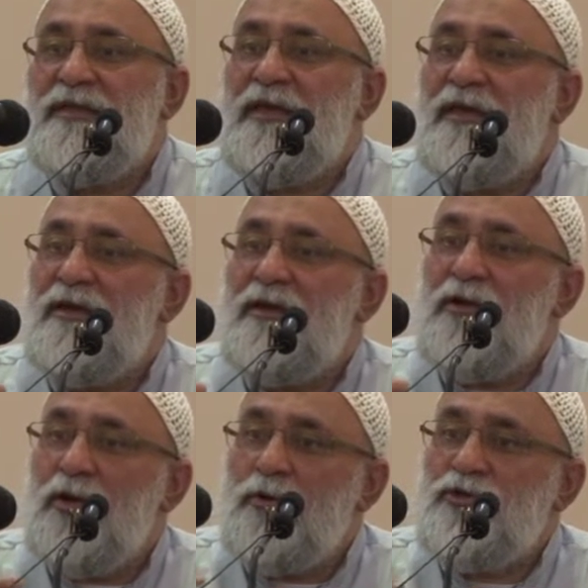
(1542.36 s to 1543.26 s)
the
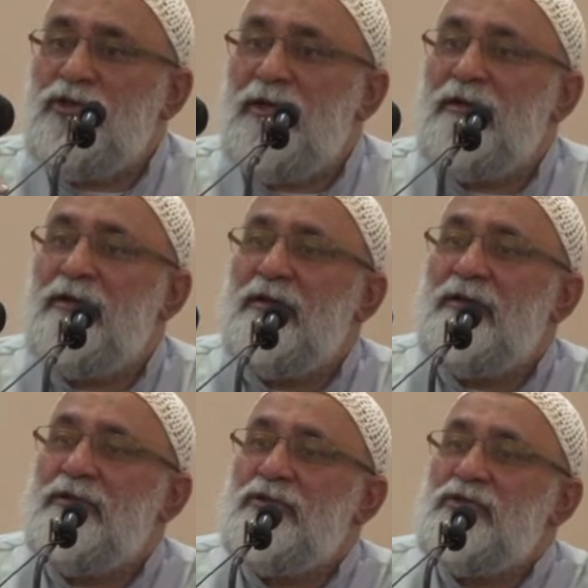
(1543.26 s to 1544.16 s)
lotion
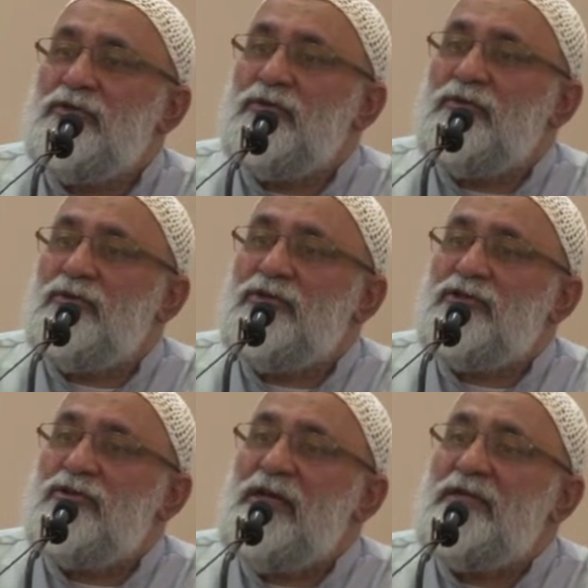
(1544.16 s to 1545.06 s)
to
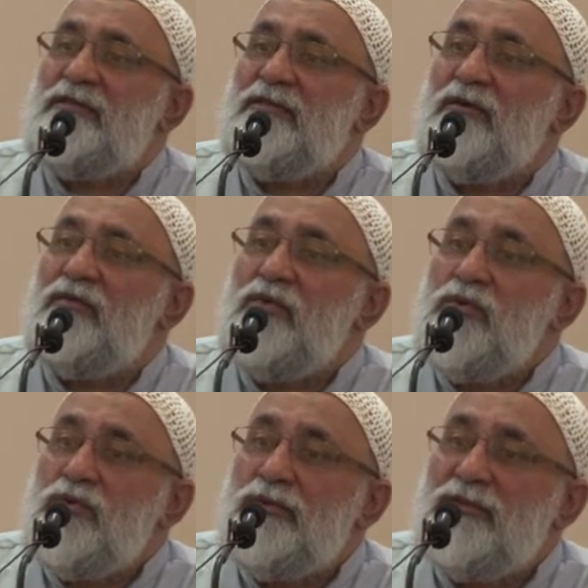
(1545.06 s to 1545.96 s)
treat the
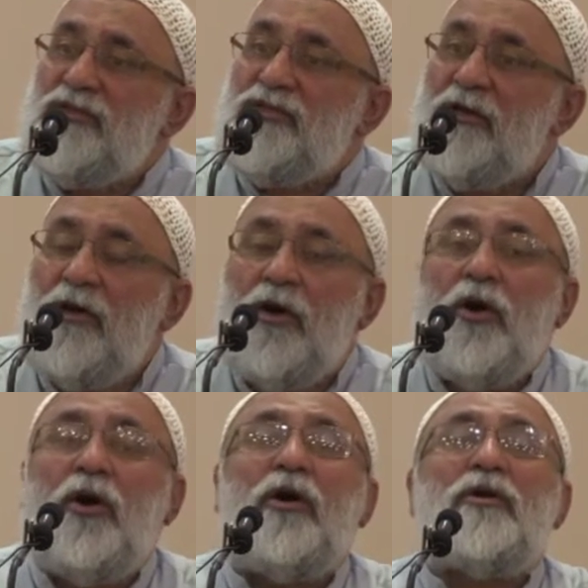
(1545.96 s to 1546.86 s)
wounds,
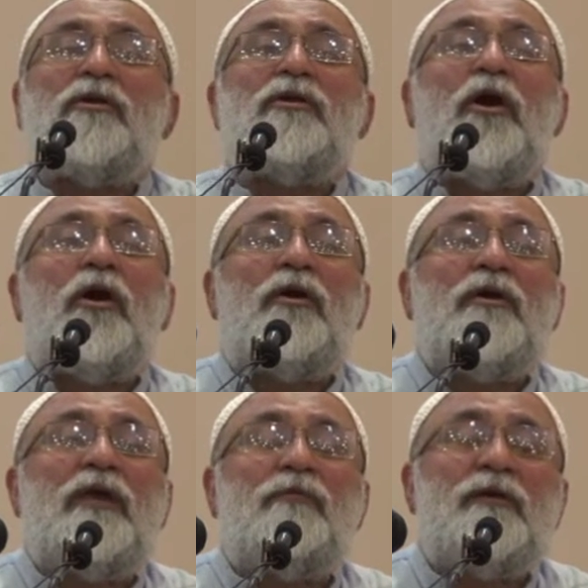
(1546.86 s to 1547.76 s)
or no,
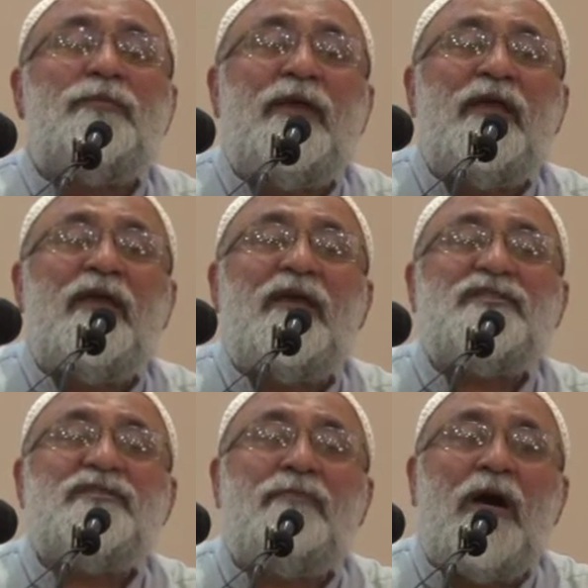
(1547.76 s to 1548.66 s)
he would bring
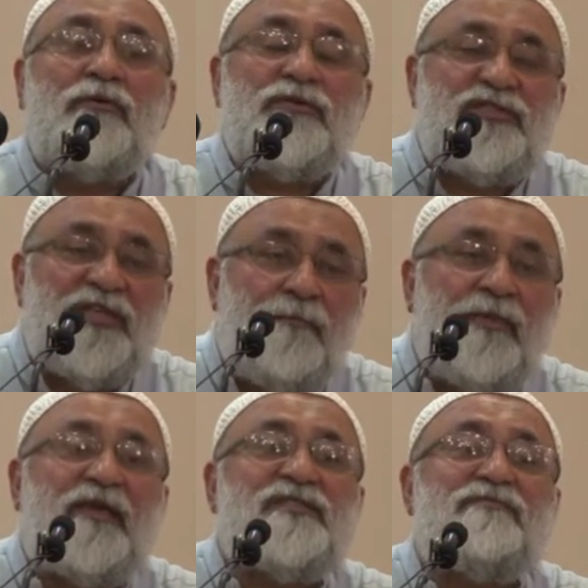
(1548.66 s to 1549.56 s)
his mausim,
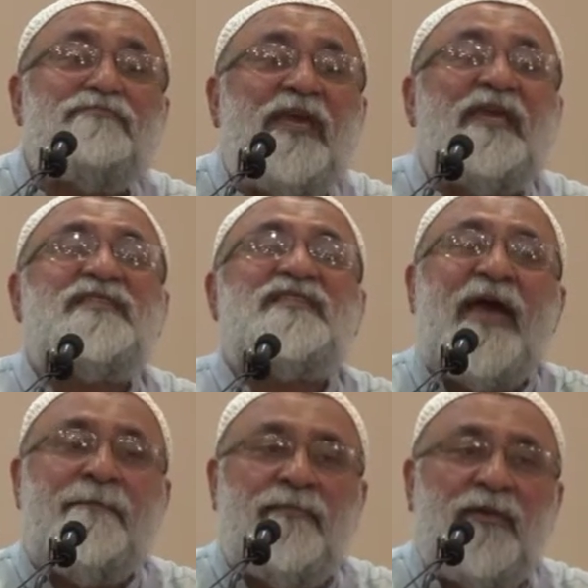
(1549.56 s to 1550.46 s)
his
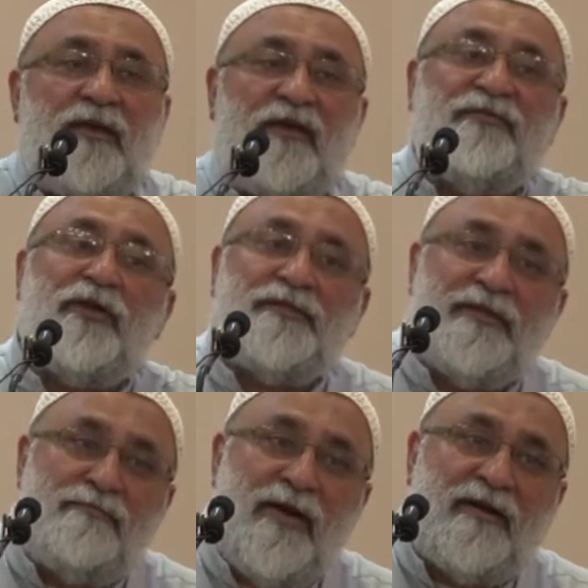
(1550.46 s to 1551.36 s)
misam, if not
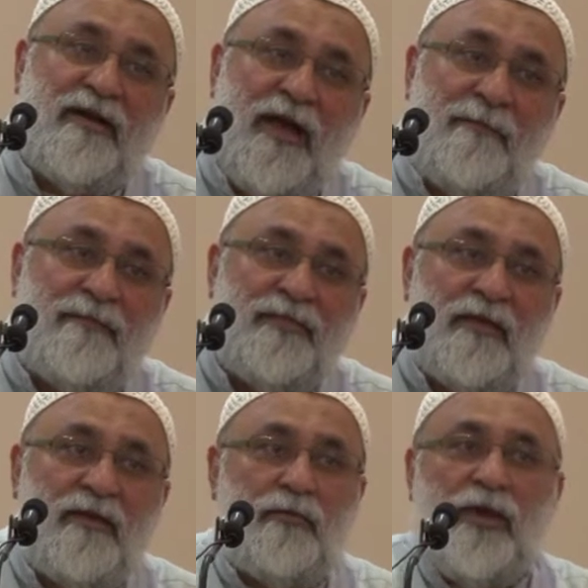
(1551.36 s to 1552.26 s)
the marham.
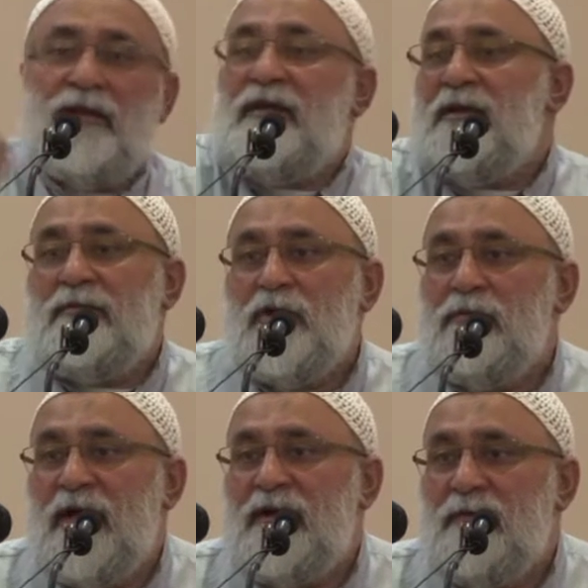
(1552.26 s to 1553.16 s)
When no
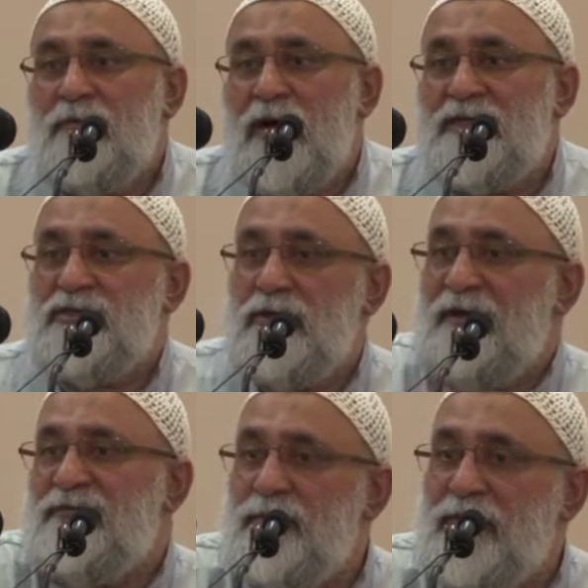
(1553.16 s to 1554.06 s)
marham works, you
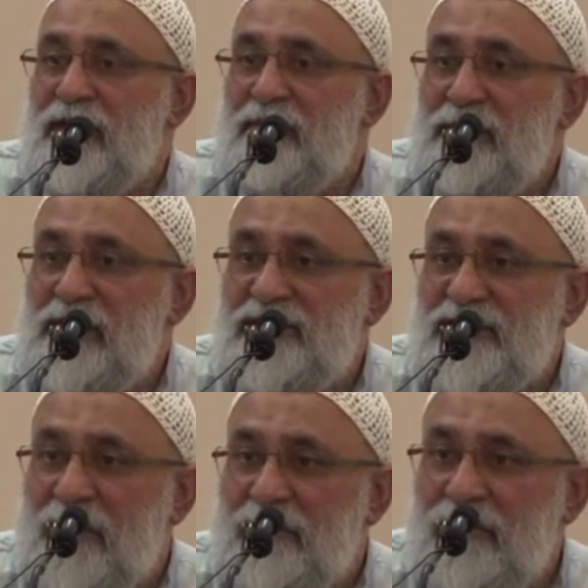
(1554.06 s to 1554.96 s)
have to bring a
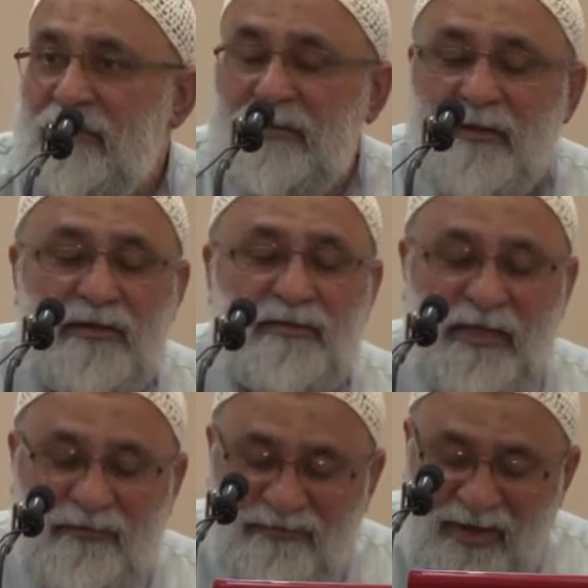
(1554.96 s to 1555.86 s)
misam,
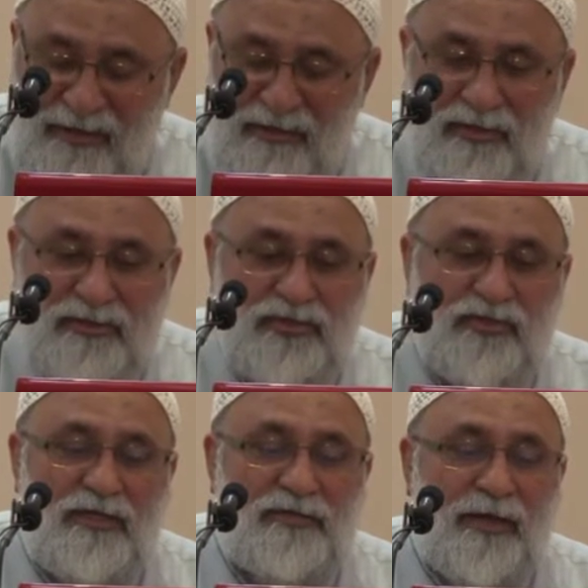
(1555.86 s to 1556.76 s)
the final
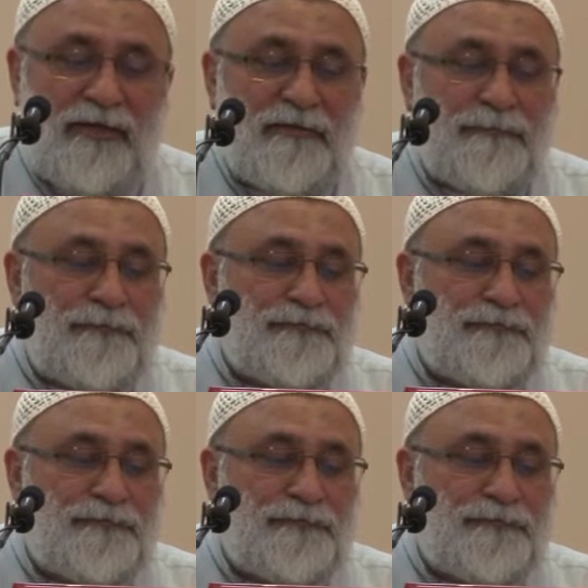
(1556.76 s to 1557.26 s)
treatment.